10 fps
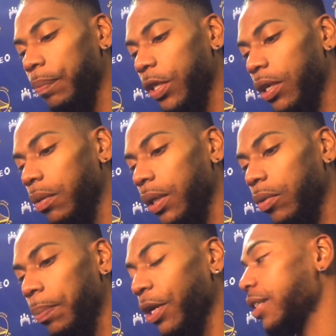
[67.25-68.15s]
you know,
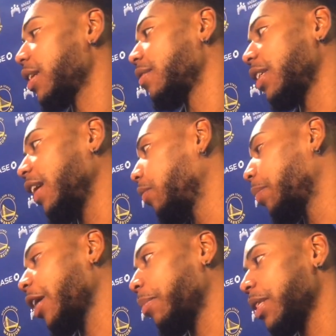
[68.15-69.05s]
we put ourselves in an even
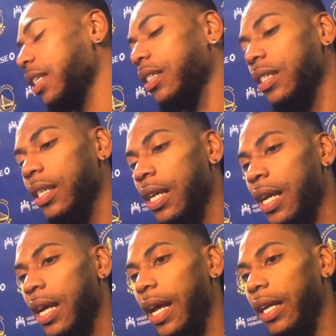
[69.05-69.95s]
better position
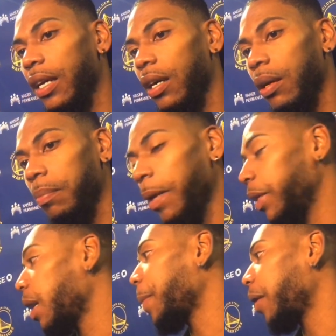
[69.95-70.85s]
and maybe
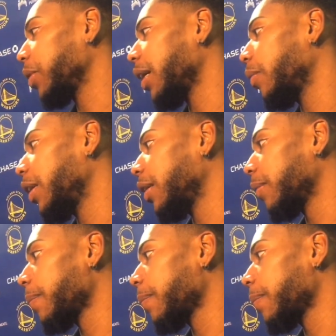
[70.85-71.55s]
come out with that win.